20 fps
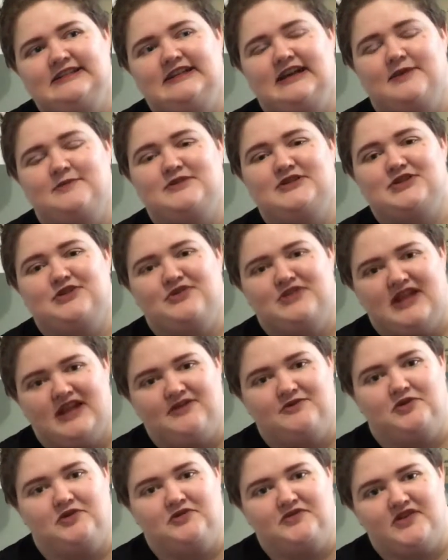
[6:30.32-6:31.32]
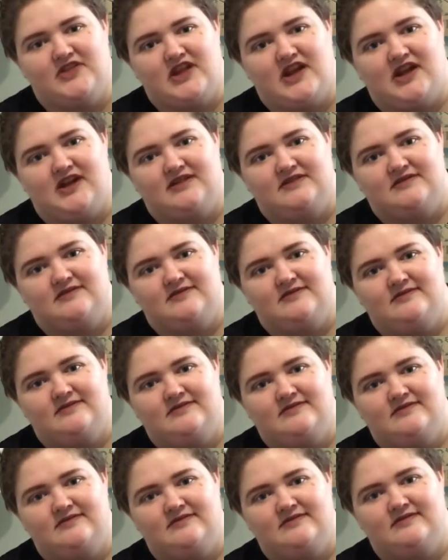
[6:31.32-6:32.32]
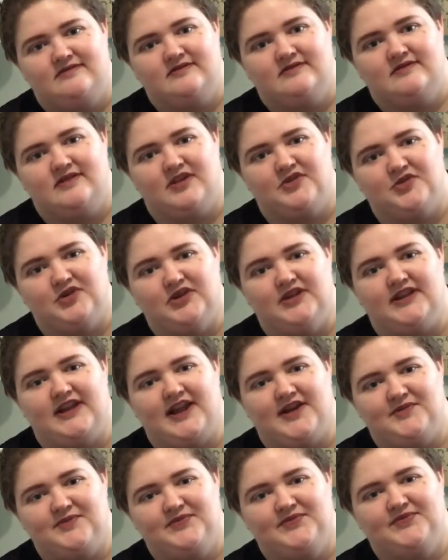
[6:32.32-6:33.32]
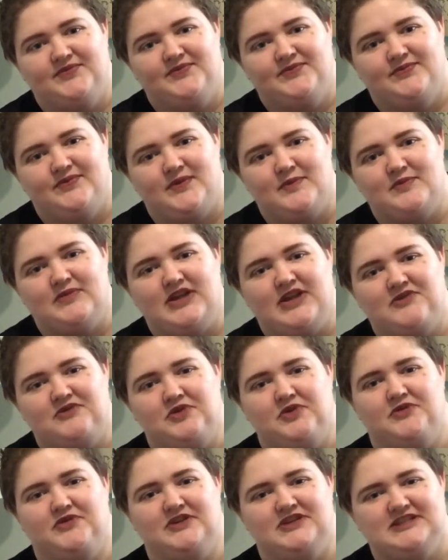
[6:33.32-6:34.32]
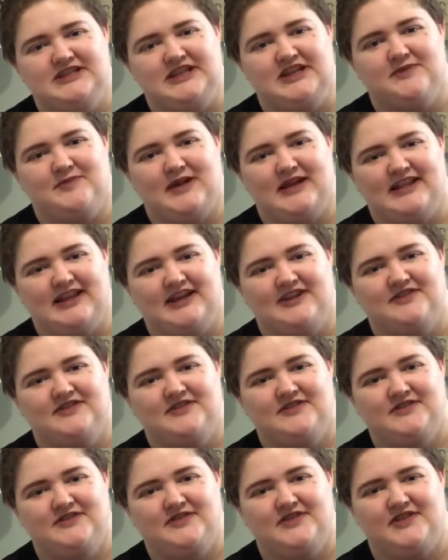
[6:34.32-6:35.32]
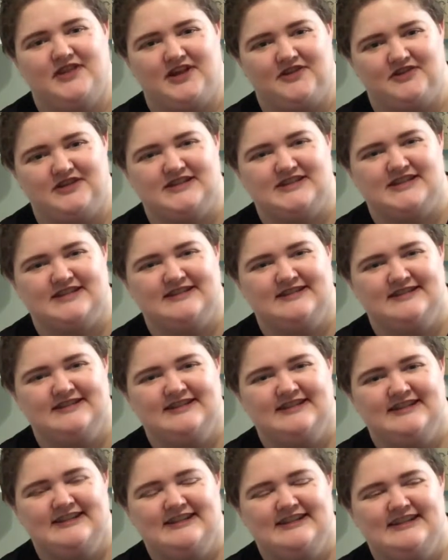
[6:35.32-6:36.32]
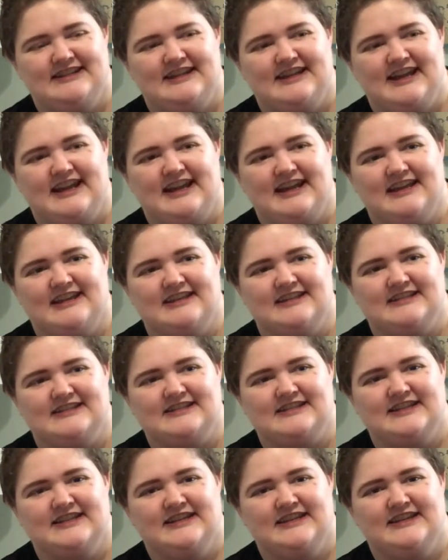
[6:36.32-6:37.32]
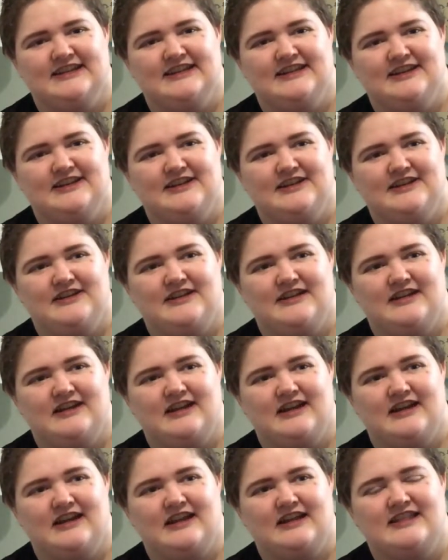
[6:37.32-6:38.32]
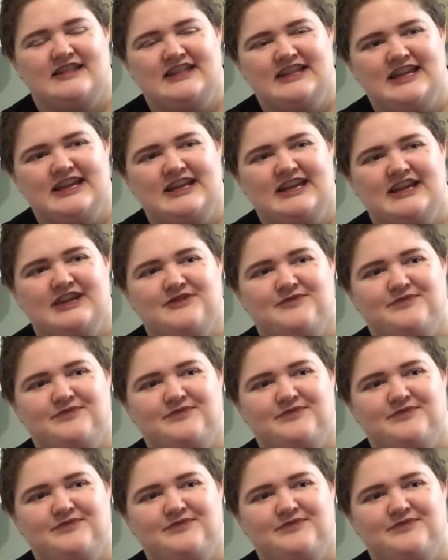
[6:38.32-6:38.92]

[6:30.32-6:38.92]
I'm so thankful for that. I really am. I'm thankful for tea in my life for that reason. And I think